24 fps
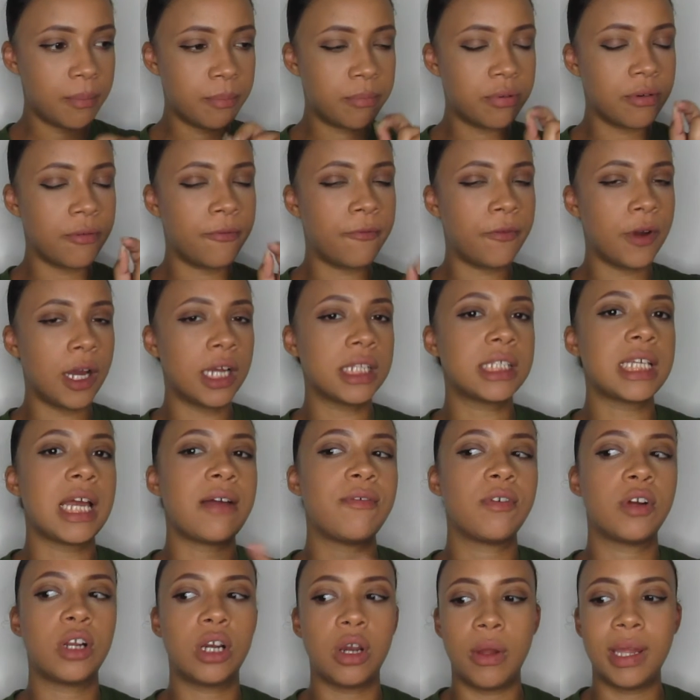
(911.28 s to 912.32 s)
prefer to have
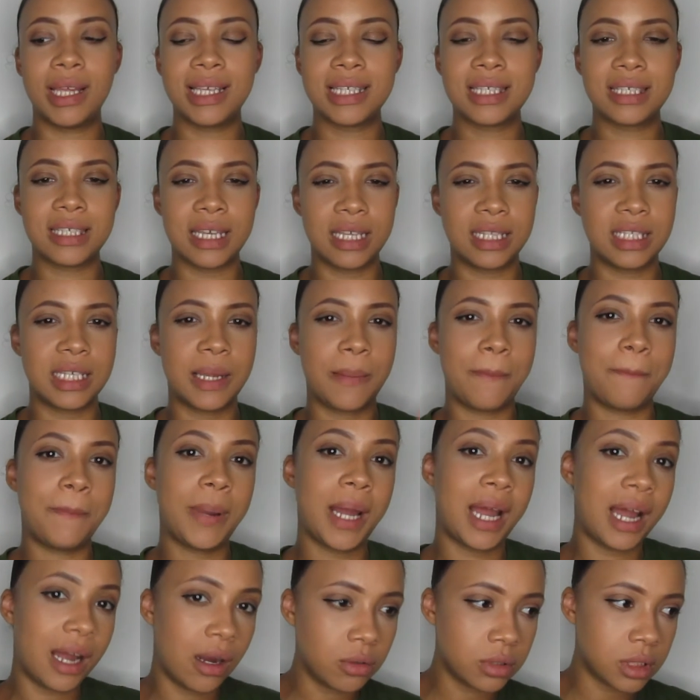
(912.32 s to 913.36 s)
a glowing setting
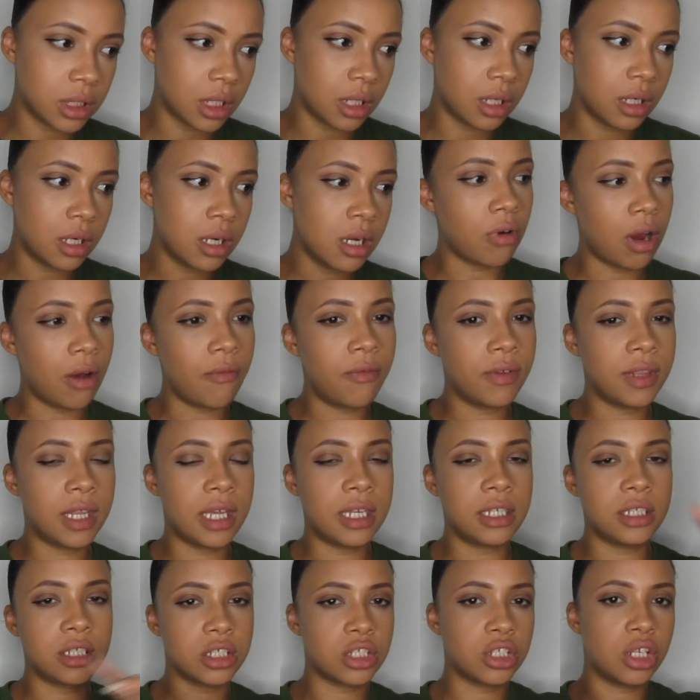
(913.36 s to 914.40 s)
powder rather
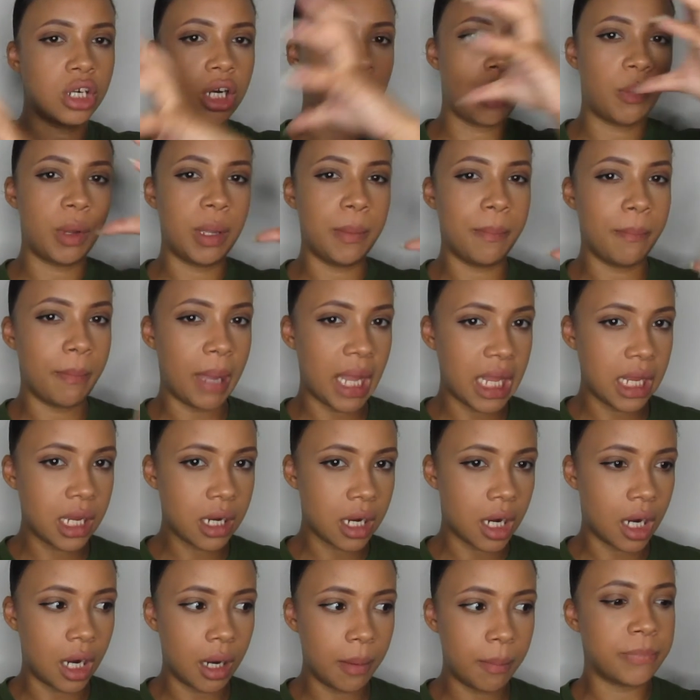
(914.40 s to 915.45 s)
than just glowy
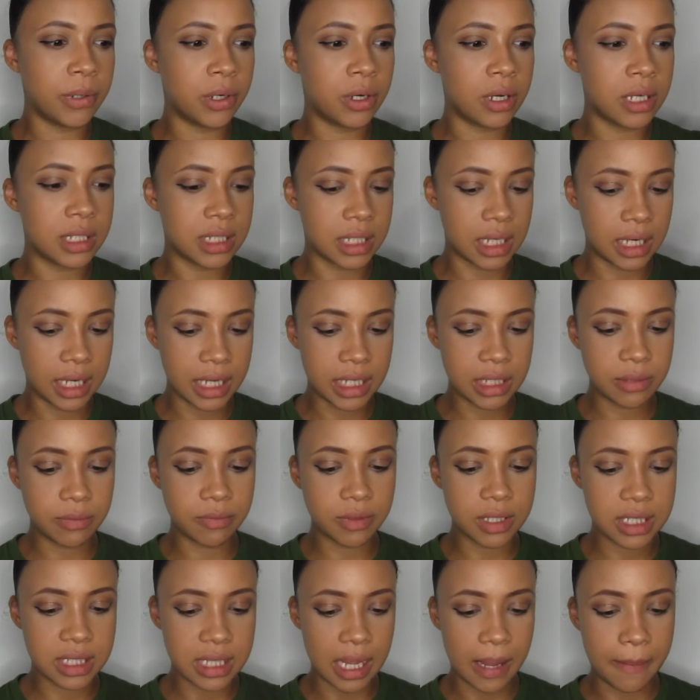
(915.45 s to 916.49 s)
makeup, because at least with
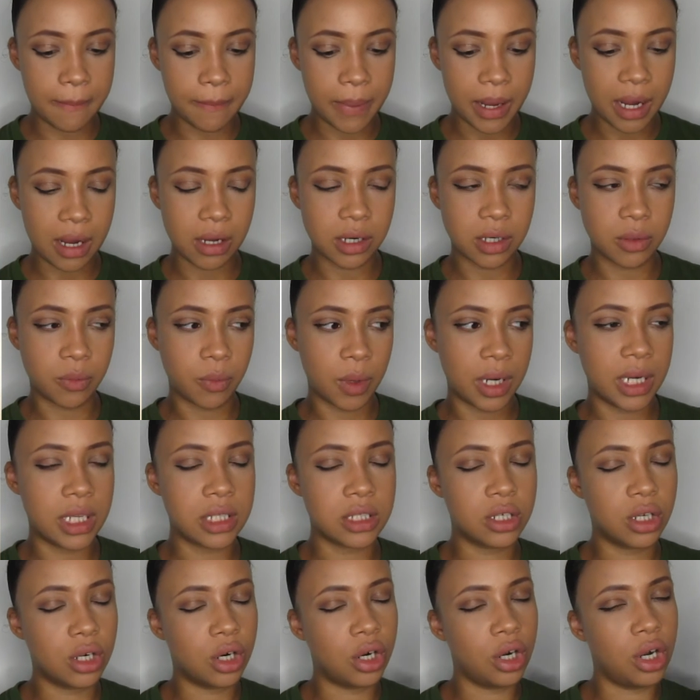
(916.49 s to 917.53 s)
the setting powder, when
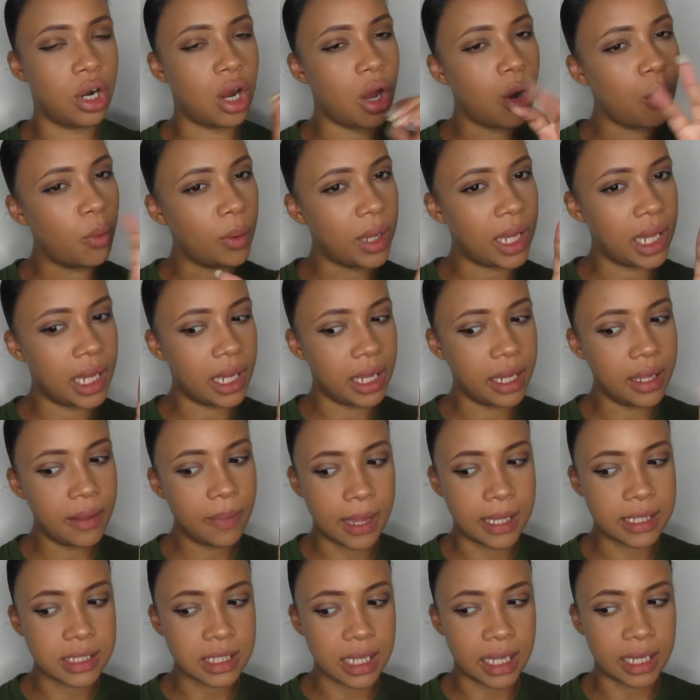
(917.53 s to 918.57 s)
it's glowy,
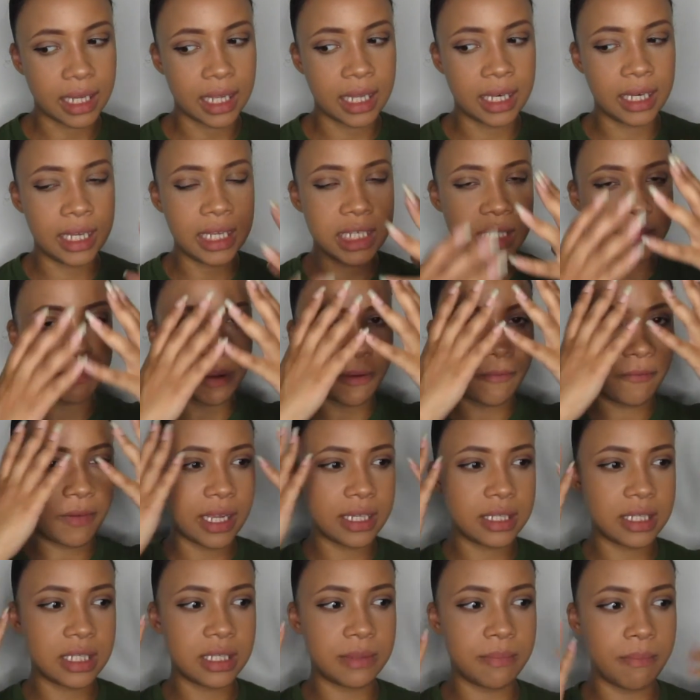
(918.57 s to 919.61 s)
it's like at least my
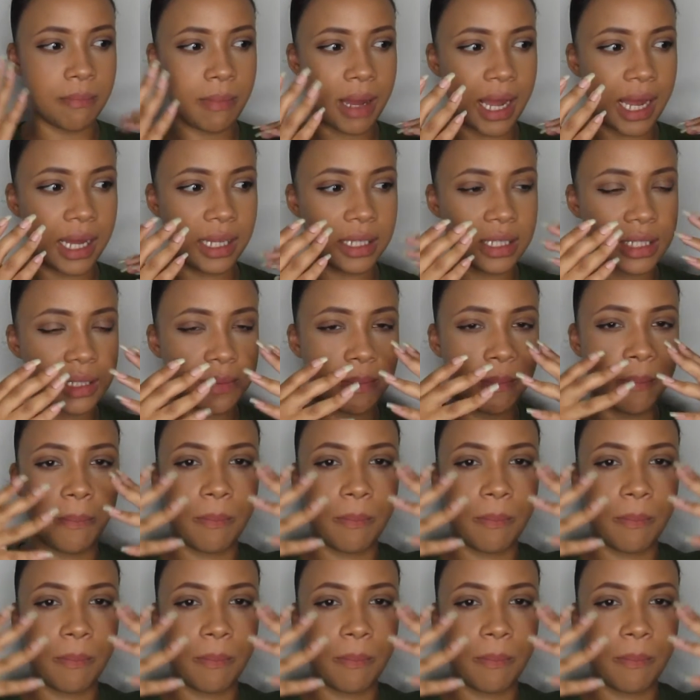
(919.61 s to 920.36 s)
face is matte